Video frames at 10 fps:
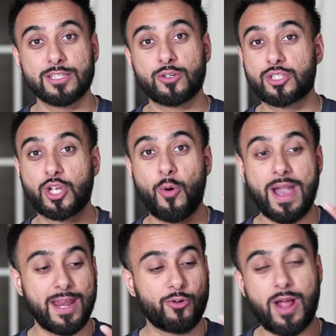So just go
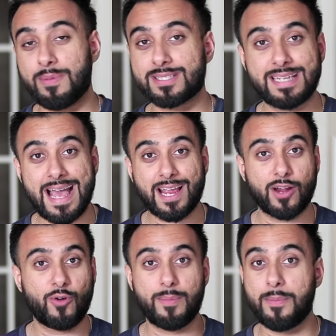ahead and grab a snack,
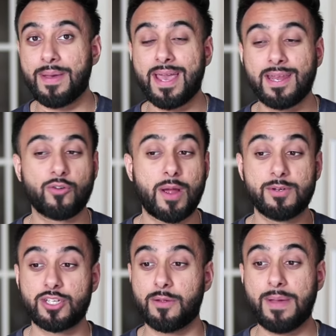grab a pen, grab
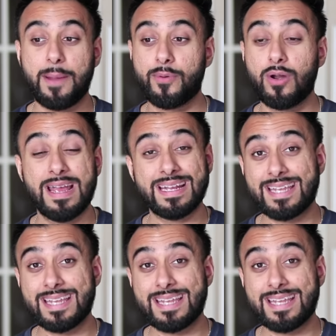a sheet of paper,